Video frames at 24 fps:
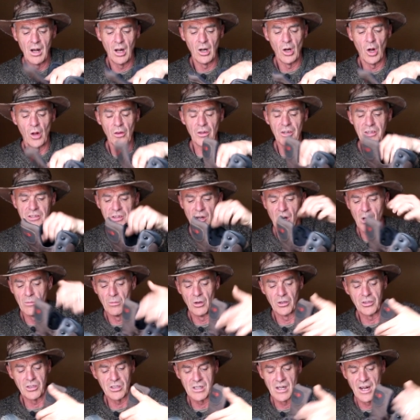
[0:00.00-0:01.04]
A lot of the time
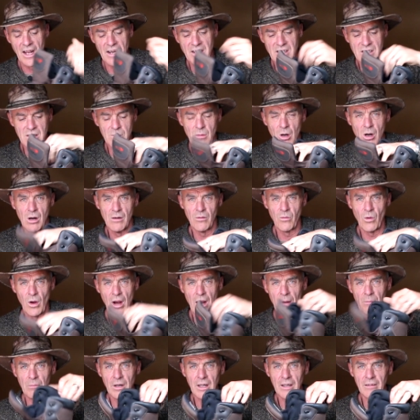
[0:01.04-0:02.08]
I just lace them
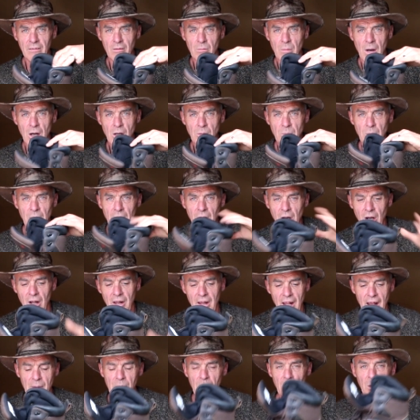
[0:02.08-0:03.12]
halfway up and leave them open like that.